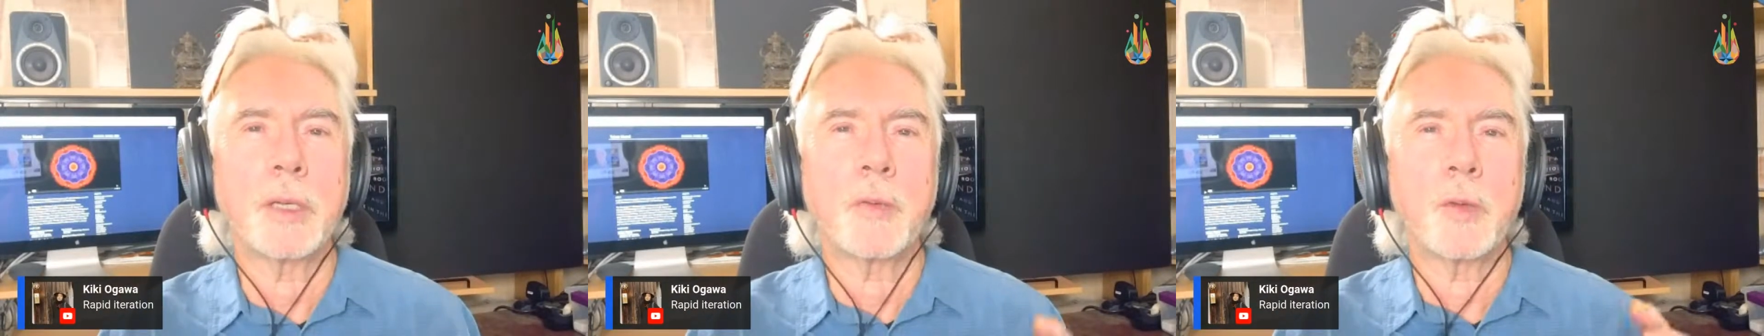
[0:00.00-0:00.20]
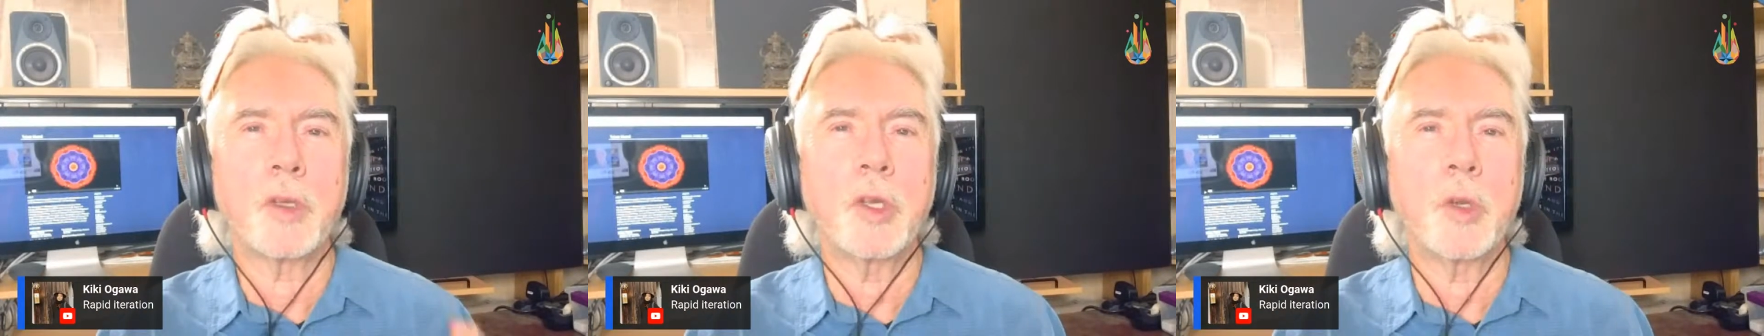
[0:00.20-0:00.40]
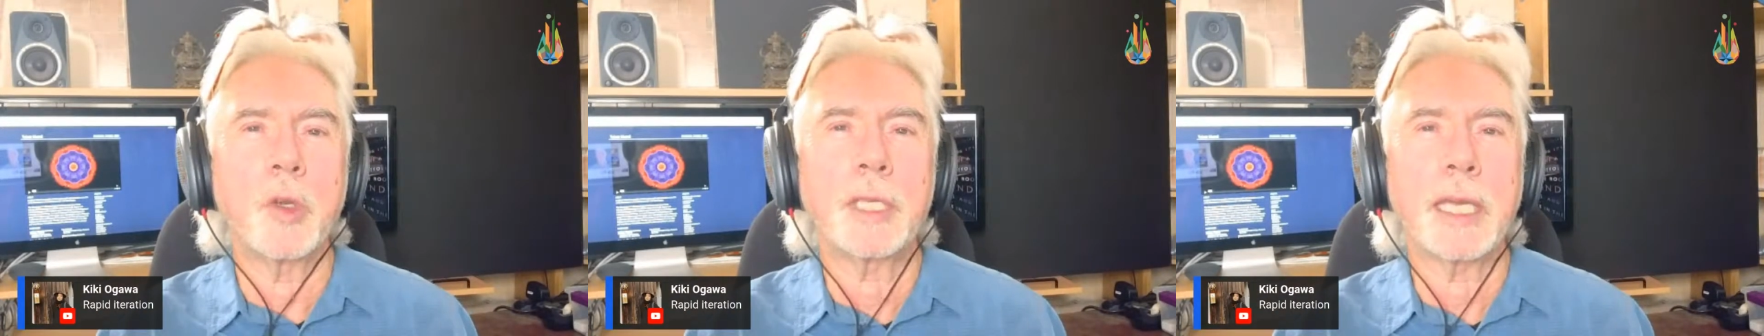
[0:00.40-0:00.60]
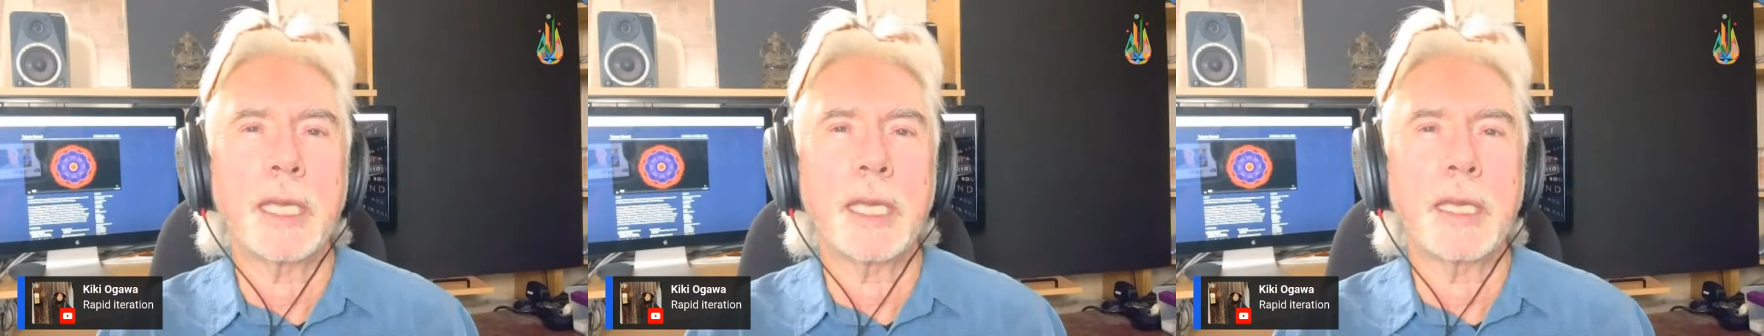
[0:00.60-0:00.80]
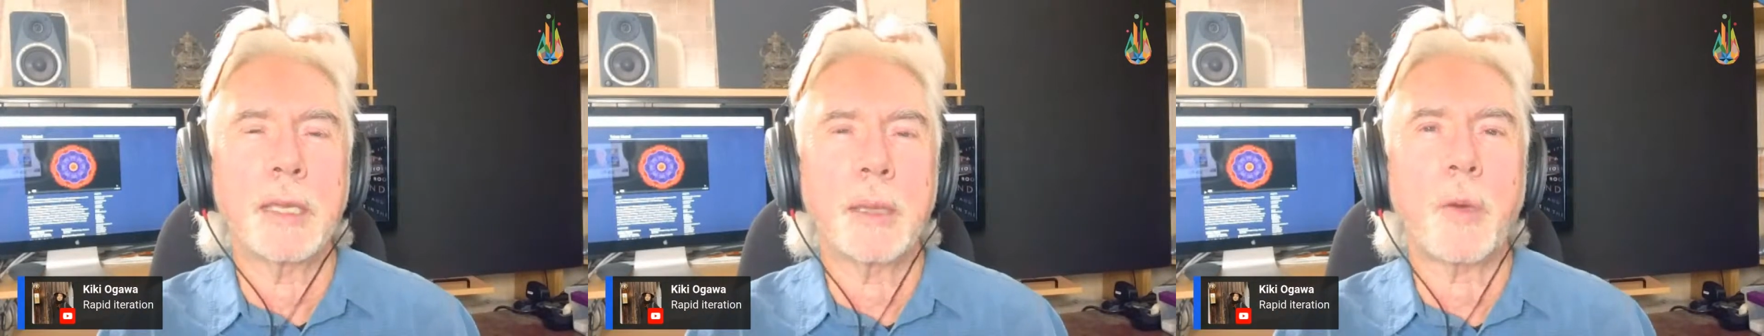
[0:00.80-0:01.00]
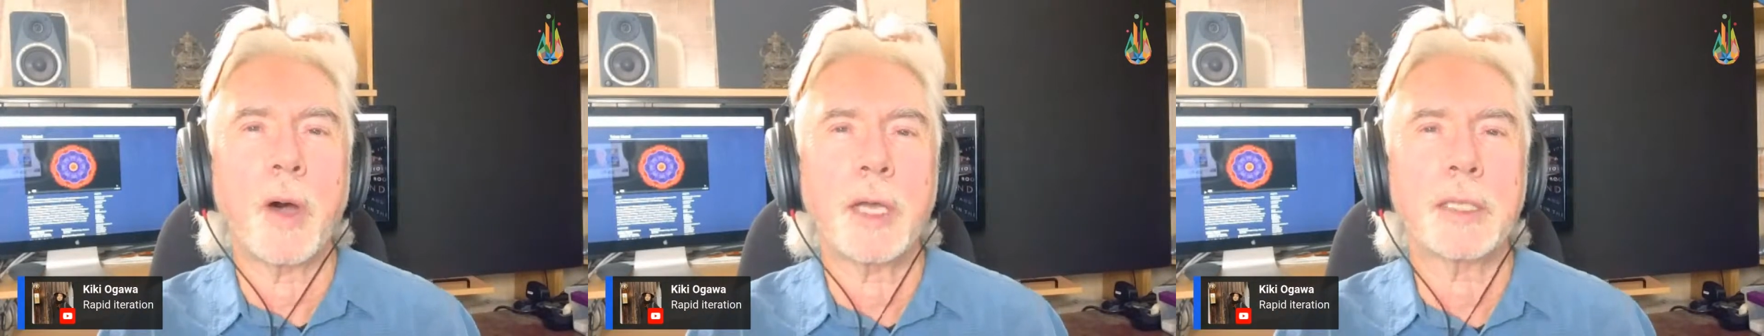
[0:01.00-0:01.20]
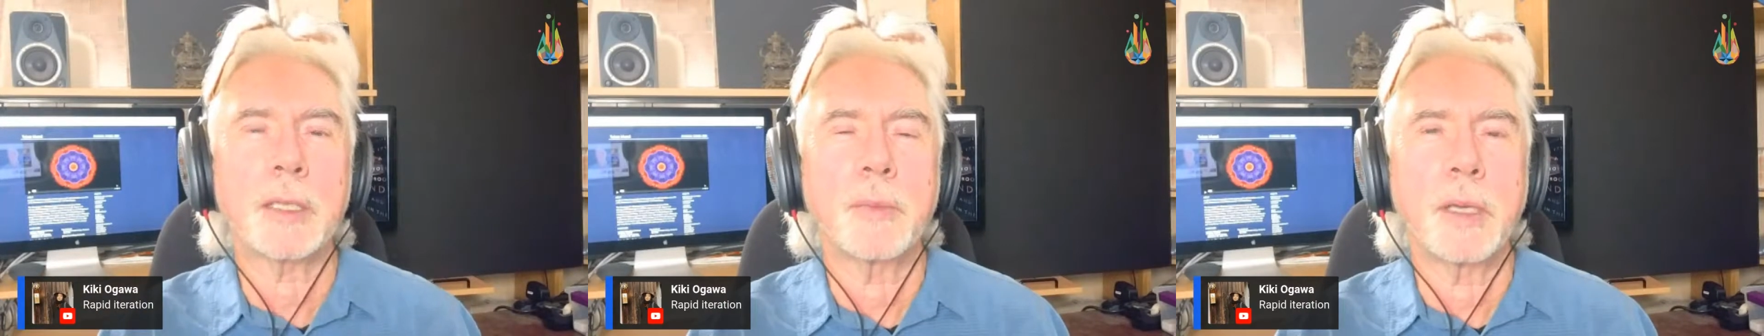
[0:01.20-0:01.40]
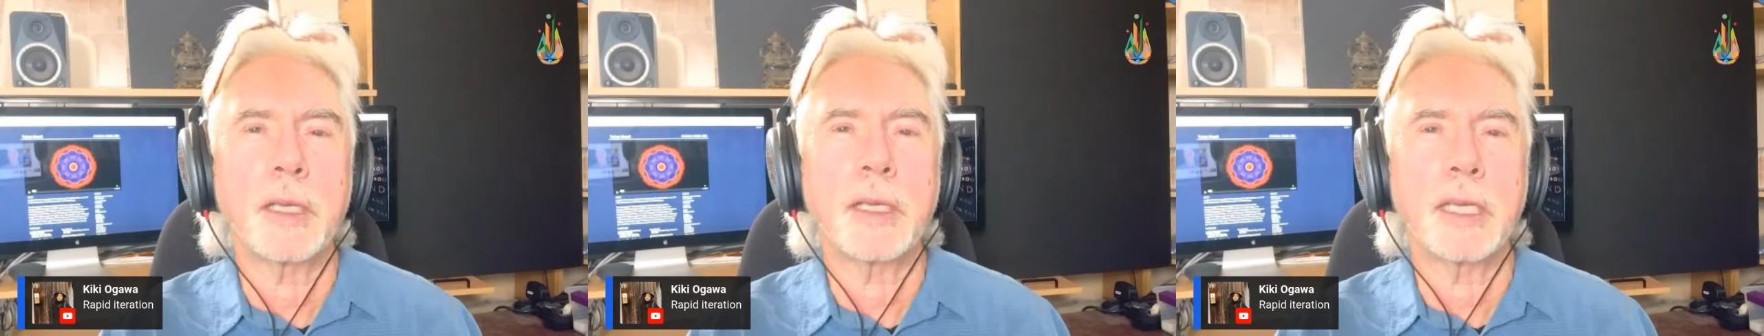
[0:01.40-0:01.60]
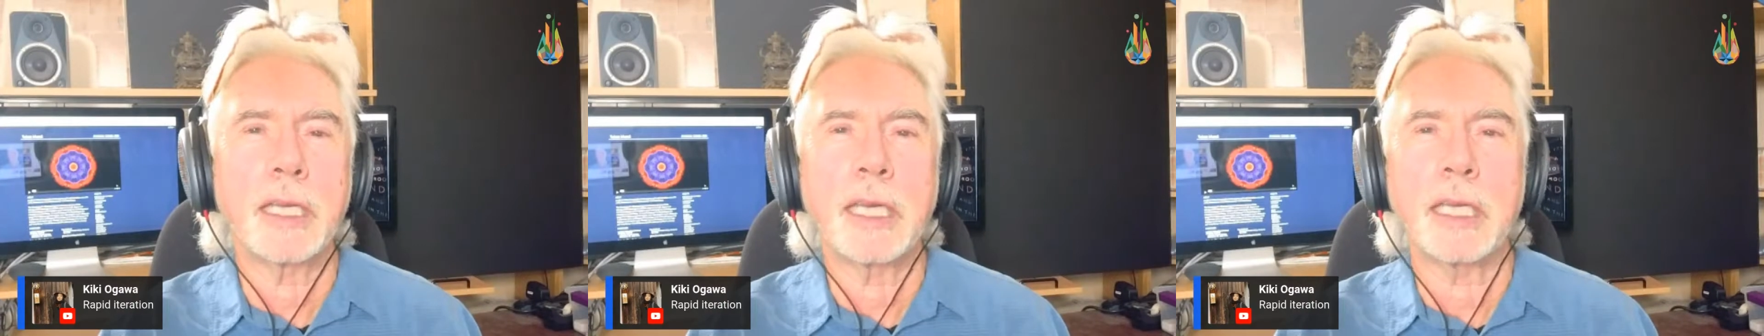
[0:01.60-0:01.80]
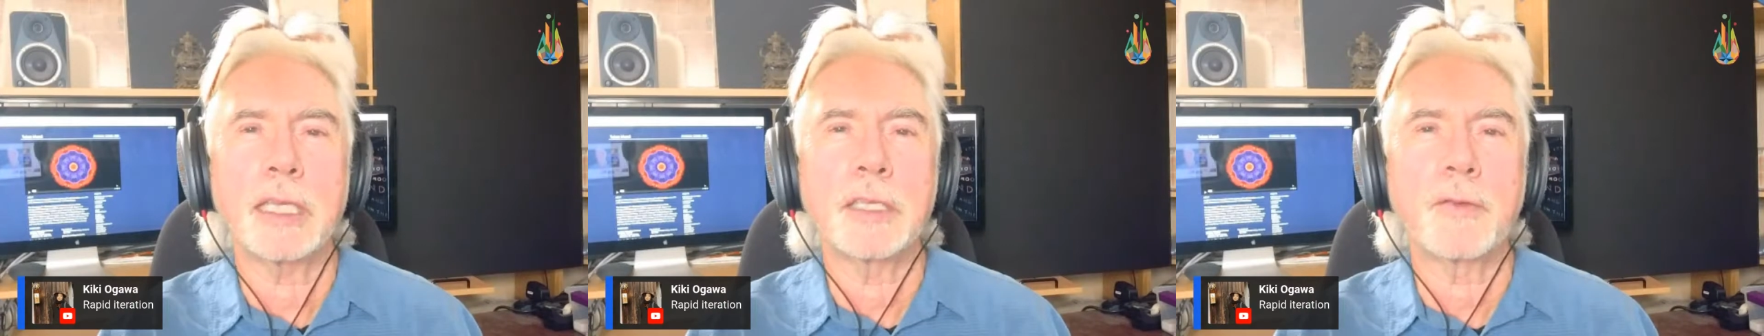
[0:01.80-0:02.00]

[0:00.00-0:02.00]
reducing the possibilities